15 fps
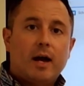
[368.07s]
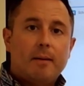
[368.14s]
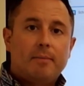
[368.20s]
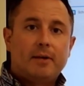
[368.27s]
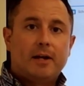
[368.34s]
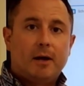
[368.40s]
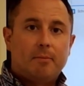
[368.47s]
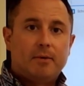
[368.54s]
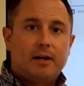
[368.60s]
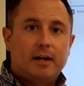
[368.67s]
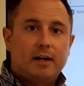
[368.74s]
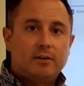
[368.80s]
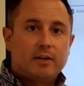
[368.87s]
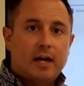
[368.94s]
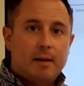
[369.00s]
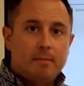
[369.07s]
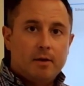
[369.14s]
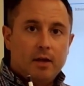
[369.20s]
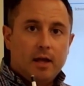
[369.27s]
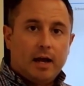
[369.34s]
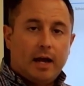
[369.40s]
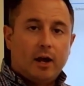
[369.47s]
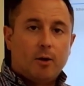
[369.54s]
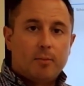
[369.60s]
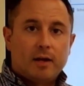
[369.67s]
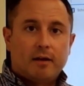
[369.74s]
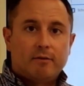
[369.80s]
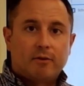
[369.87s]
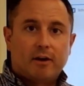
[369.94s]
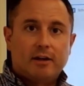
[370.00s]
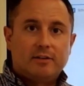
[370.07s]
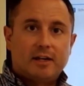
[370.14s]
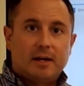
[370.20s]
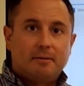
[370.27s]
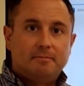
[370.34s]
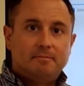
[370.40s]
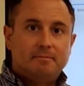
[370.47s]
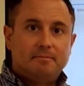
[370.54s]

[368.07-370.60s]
Happy to help at any time. I hope you have a great day.